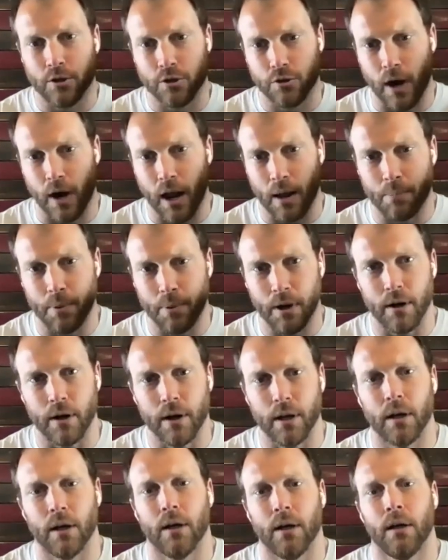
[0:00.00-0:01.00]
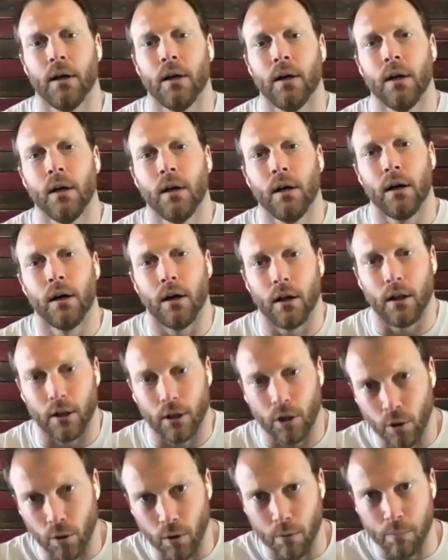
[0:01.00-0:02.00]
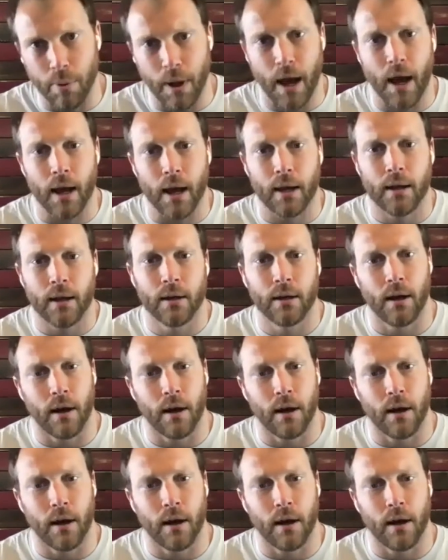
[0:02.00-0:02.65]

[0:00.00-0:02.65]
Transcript: trap area uh, lower back,